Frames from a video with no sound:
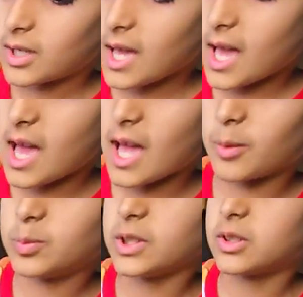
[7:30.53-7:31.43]

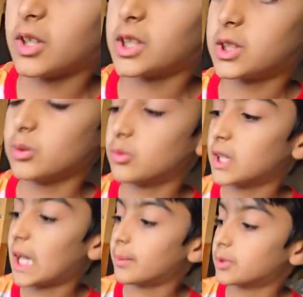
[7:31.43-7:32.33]
Haha, we got you
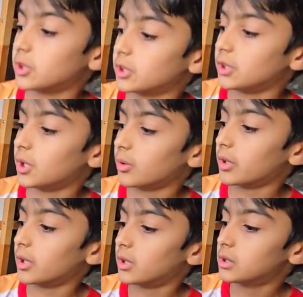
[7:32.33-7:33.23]
captured,
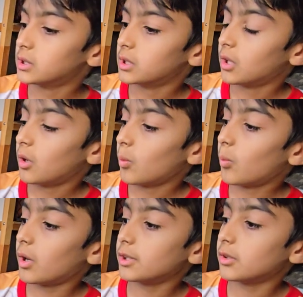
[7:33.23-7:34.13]
Yoda.
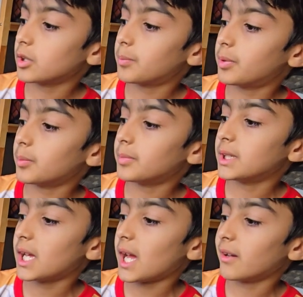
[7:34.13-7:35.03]
Where are you going to put
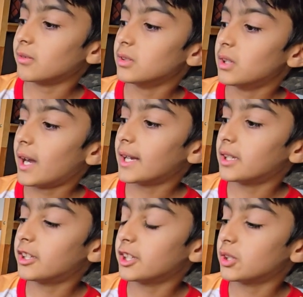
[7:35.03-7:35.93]
me now?
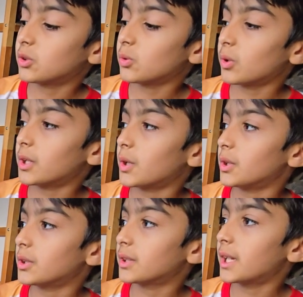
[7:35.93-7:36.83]
I destroyed
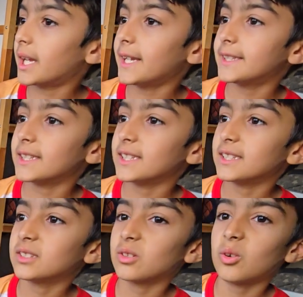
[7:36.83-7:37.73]
all your
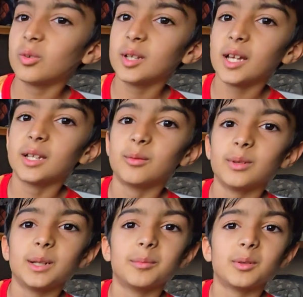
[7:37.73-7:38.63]
cages. Oh yeah, you're
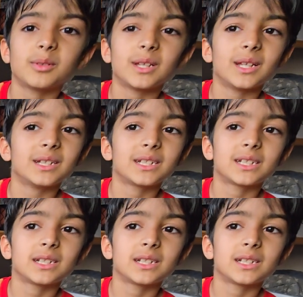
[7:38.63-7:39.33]
right about that.